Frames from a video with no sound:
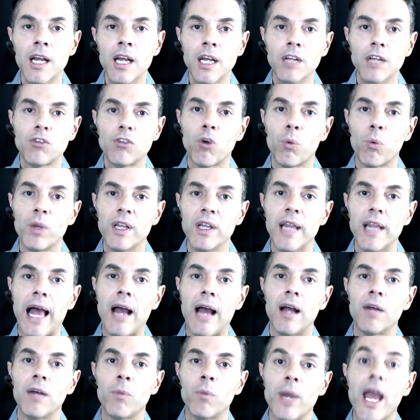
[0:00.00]
So
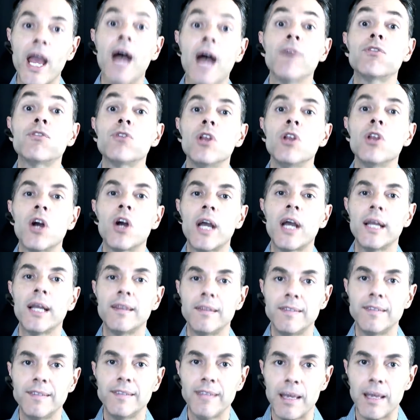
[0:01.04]
we have to look at the
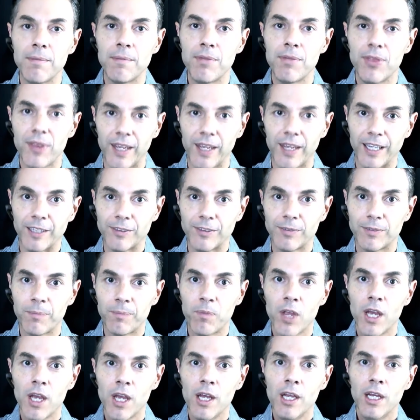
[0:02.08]
same things.
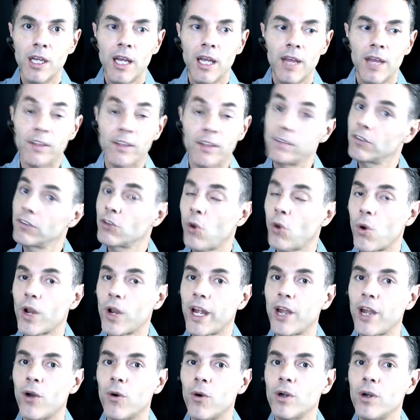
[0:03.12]
This is
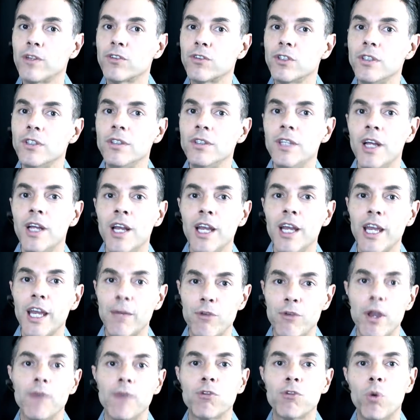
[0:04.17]
Jorge Olson. If
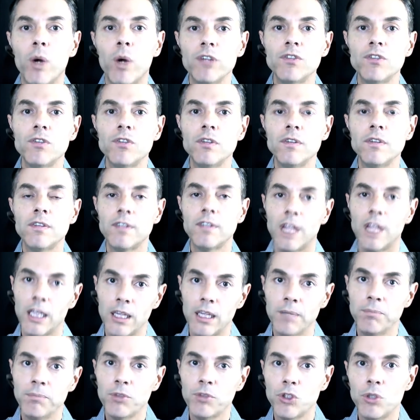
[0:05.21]
you have questions, send
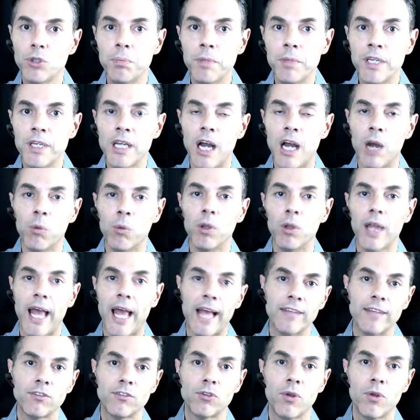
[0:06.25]
them to me. I will
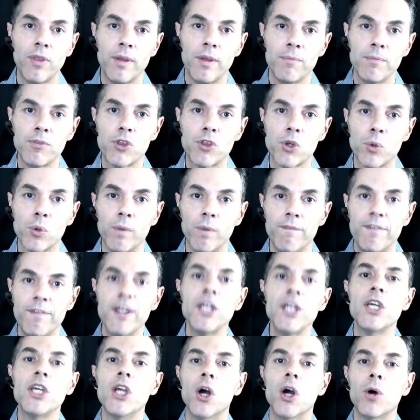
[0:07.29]
answer them through a
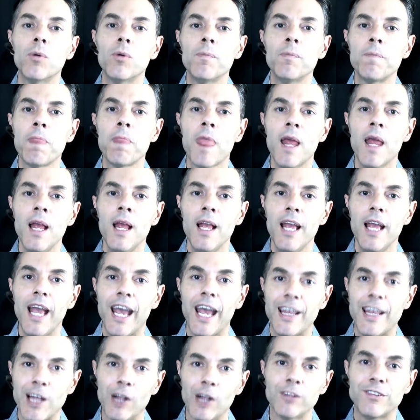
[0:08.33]
video, and
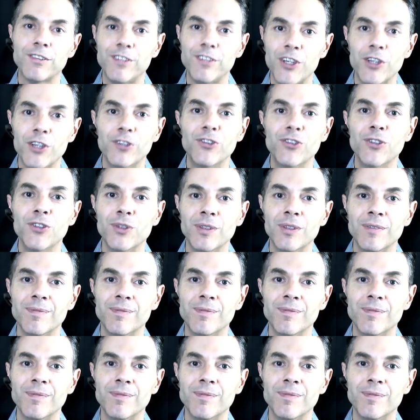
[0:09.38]
I'll see you soon.